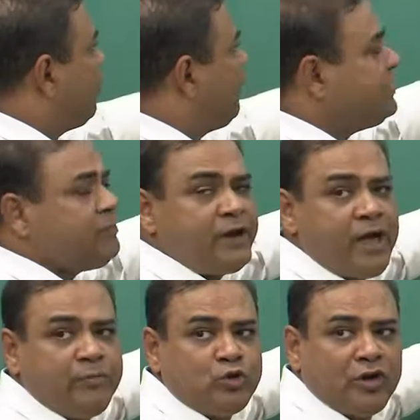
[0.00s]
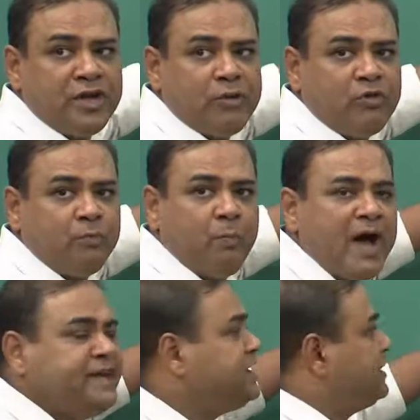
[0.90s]
whenever I am talking about
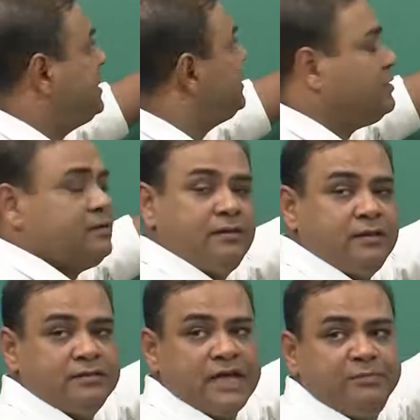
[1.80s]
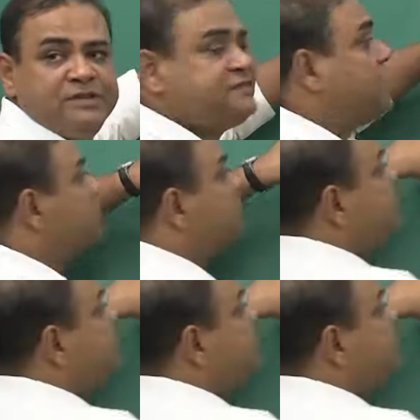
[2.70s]
binary, that means there would